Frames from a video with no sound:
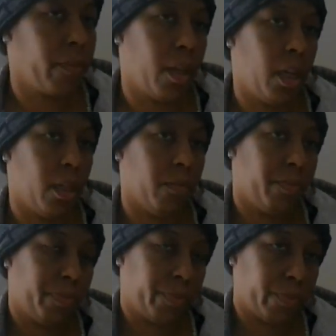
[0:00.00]
Um,
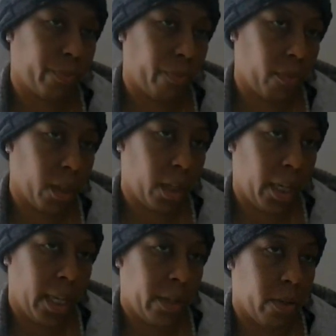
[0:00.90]

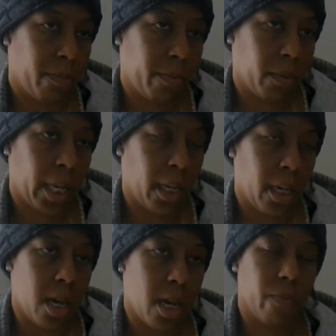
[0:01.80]
eat some
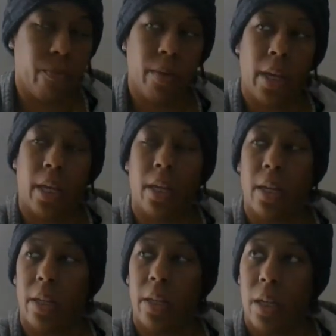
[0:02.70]
candy
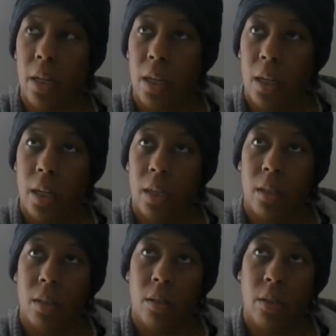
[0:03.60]
and
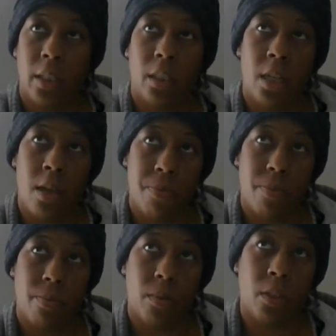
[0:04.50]
try to sleep.
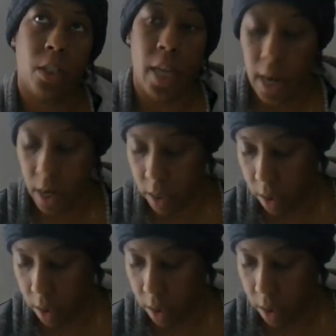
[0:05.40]
And she had